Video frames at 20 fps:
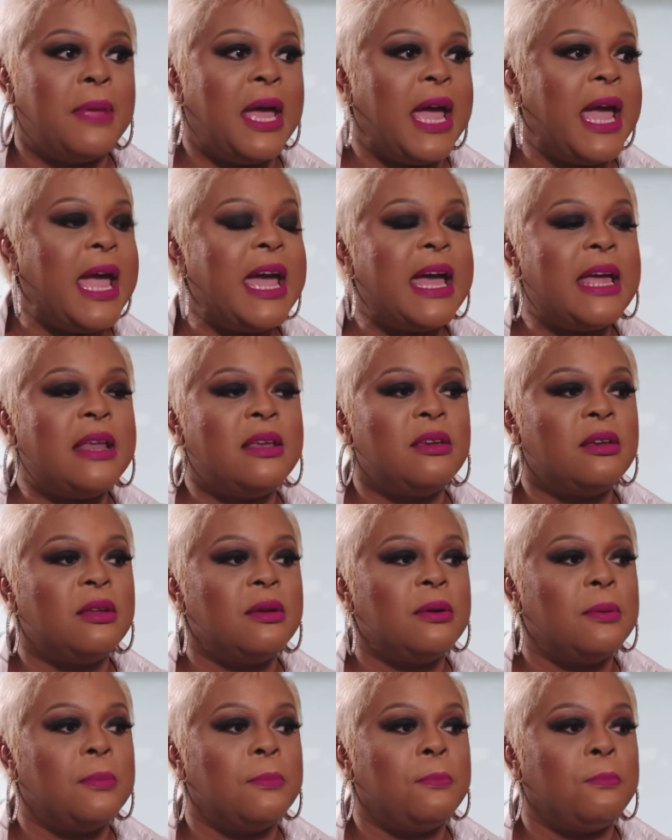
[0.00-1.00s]
And
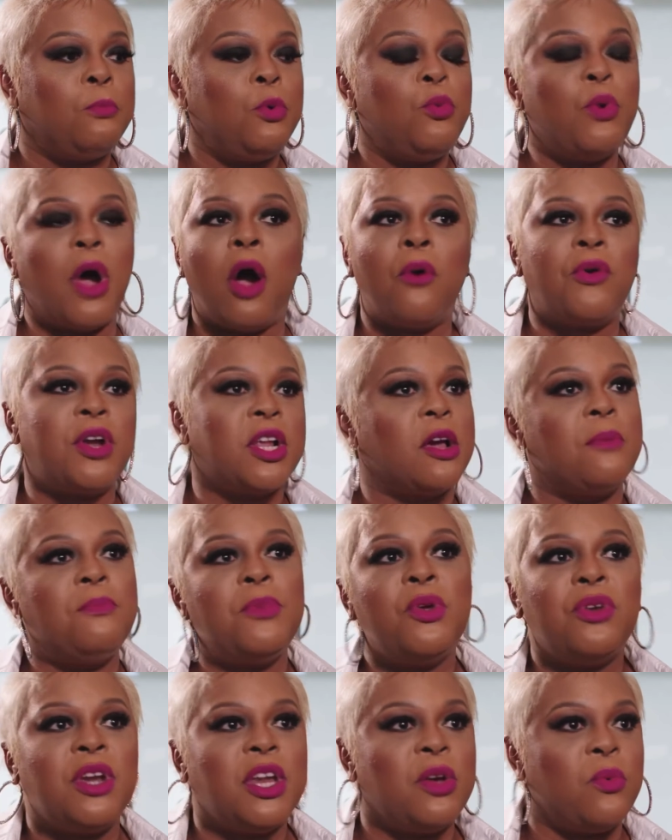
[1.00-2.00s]
we were already
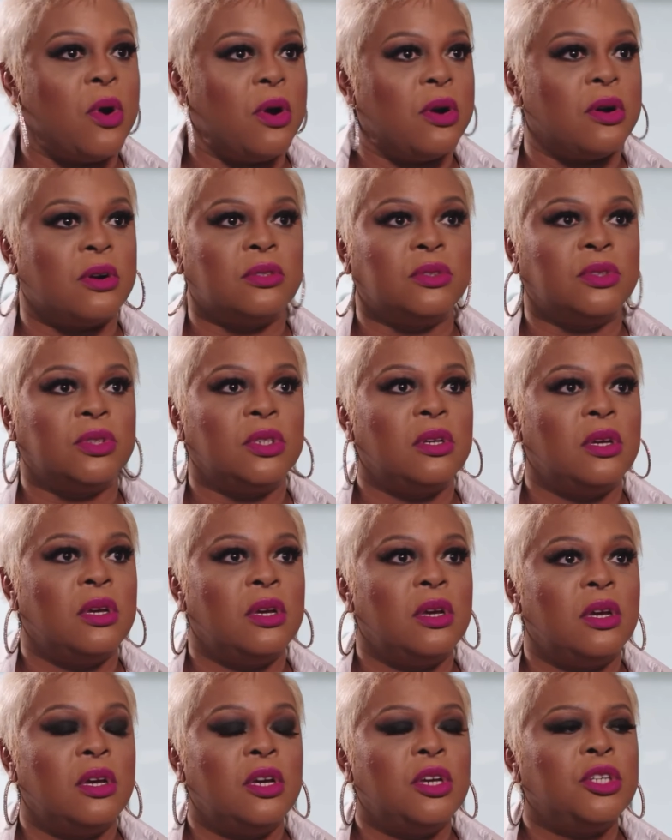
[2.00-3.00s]
community workers.
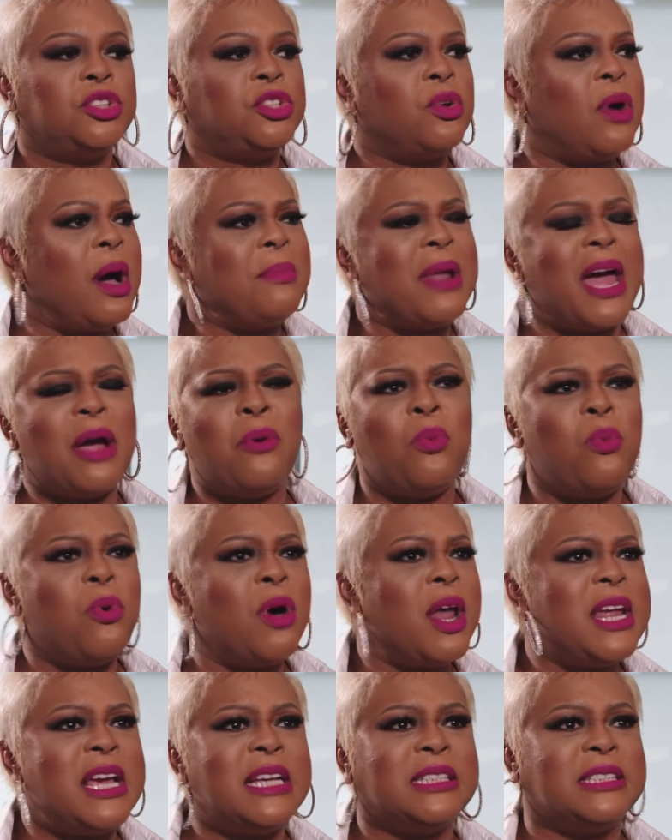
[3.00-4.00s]
So I'm like,
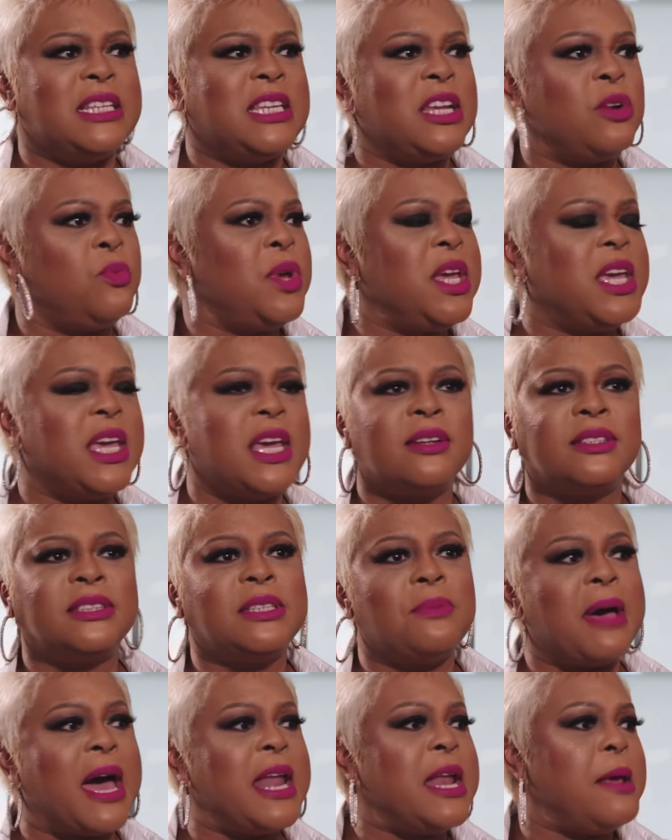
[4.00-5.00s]
what is it? Did we kill
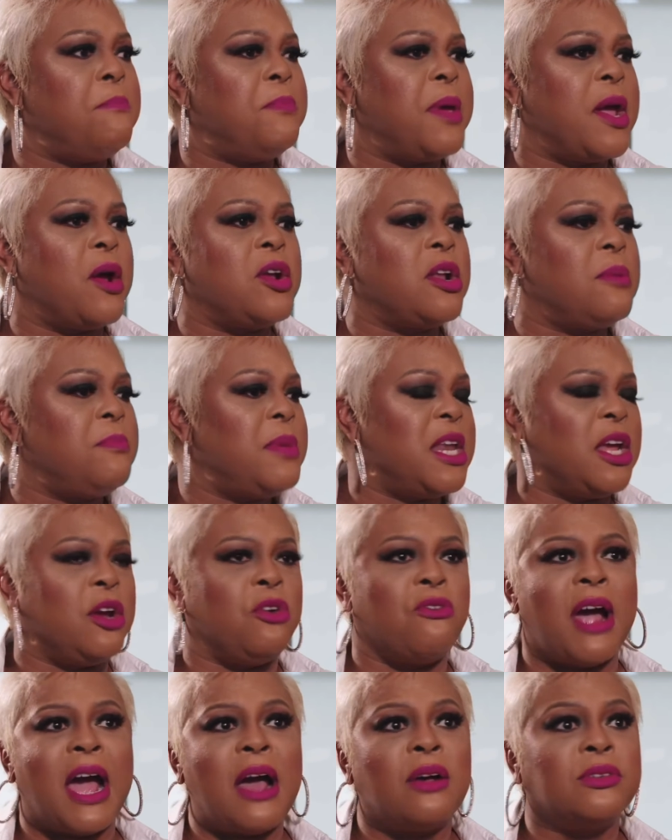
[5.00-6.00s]
somebody and bury them in the
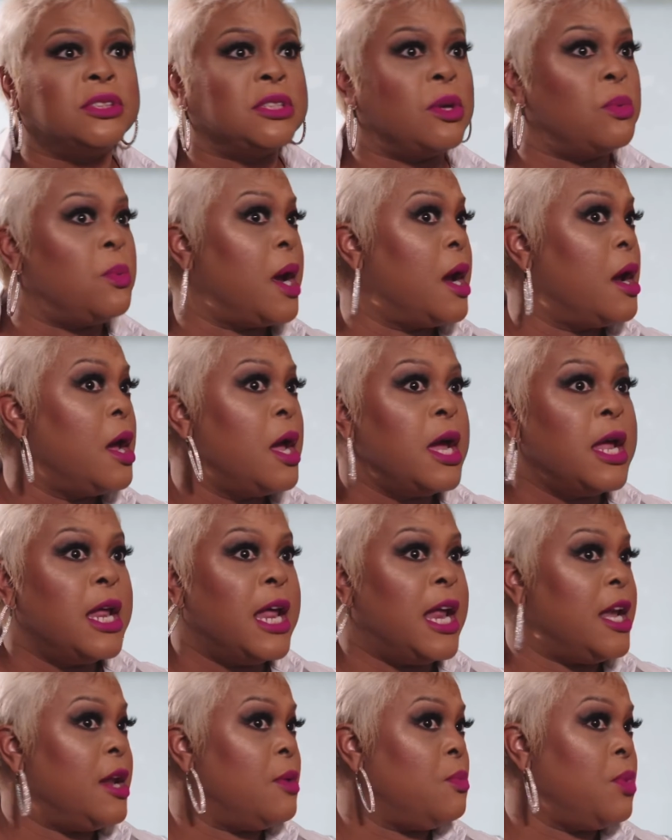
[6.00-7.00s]
ground somewhere?
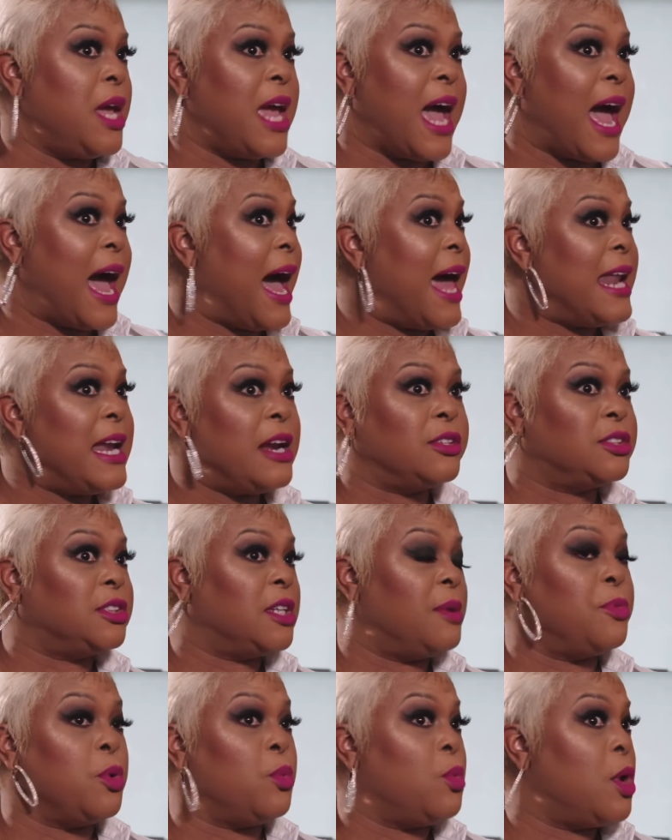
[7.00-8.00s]
And then we hide it or
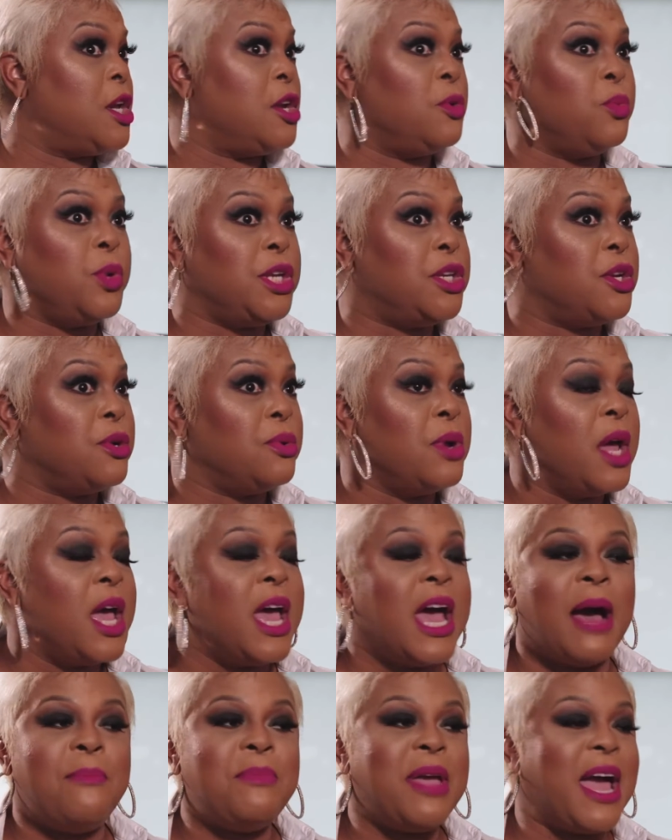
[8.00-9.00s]
something? What did we do?
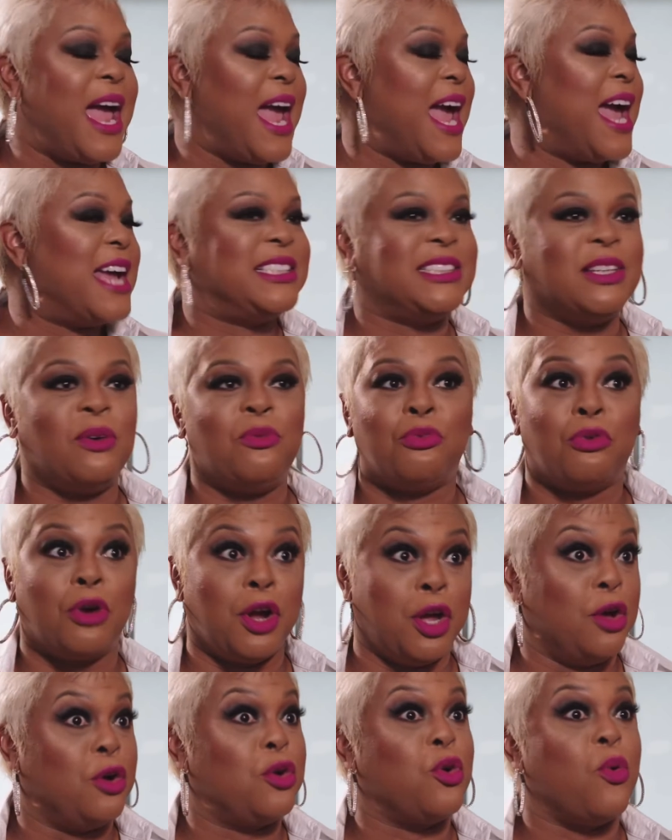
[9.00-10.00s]
I mean, I had some
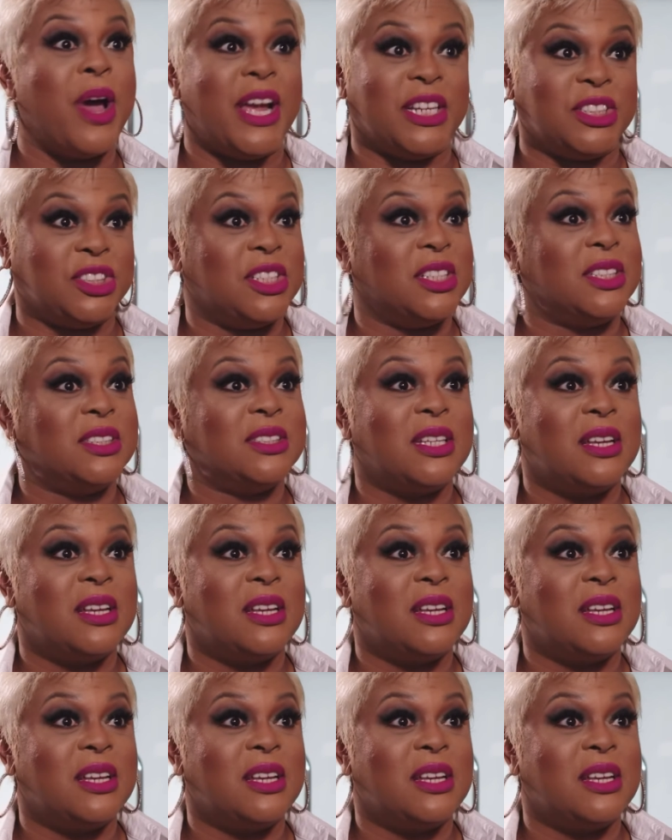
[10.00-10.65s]
real questions.